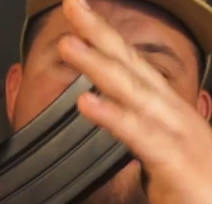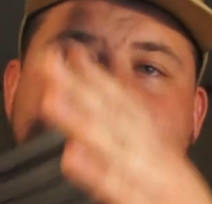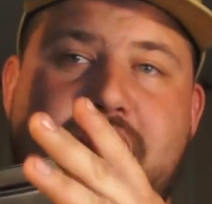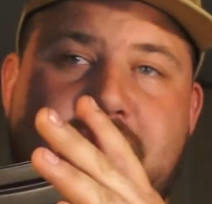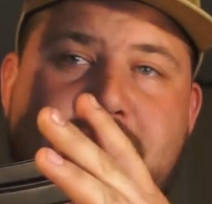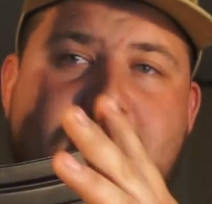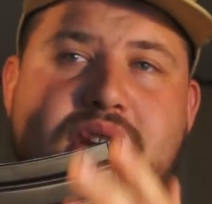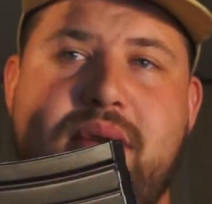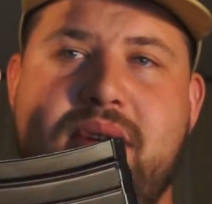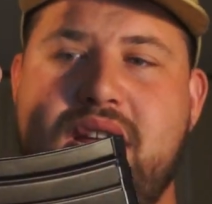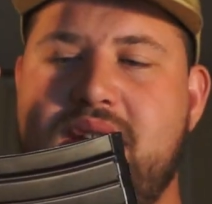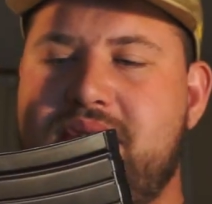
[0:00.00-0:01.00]
30
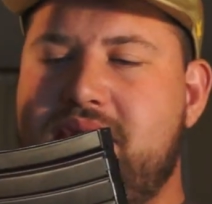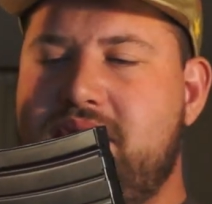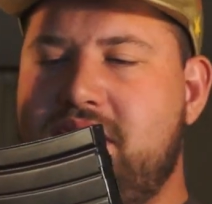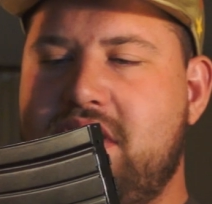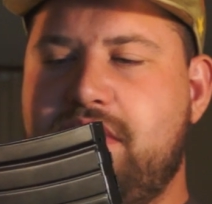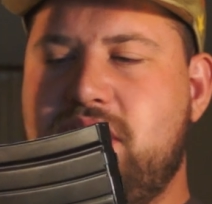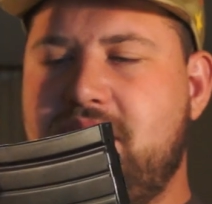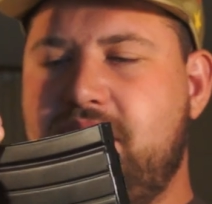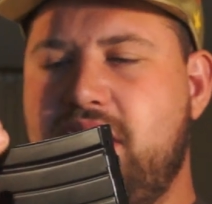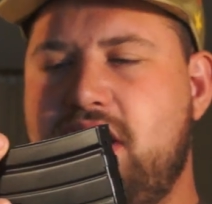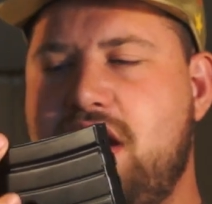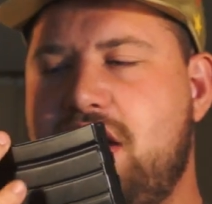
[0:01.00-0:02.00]
rounds, you know, whatever
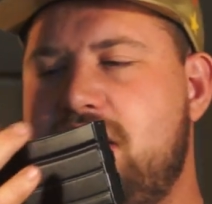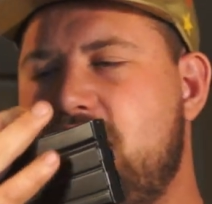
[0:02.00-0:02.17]
you got,